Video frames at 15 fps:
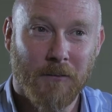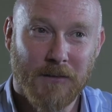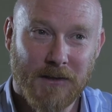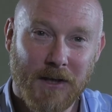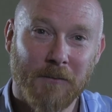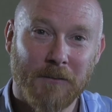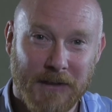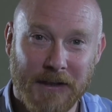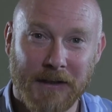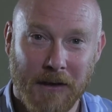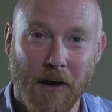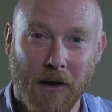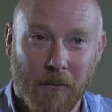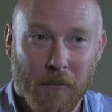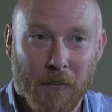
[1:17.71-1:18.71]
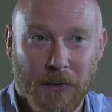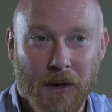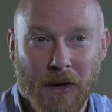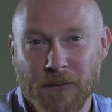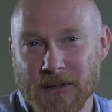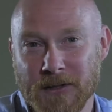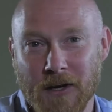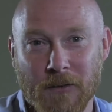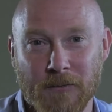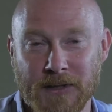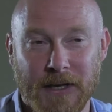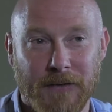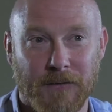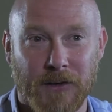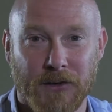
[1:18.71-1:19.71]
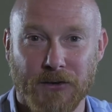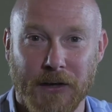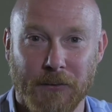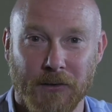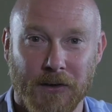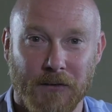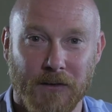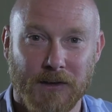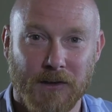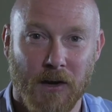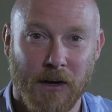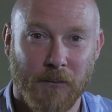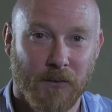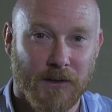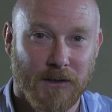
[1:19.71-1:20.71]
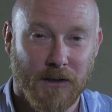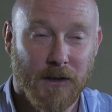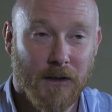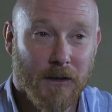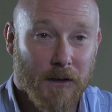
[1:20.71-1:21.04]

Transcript: some did come, but I was given a treatment at the time was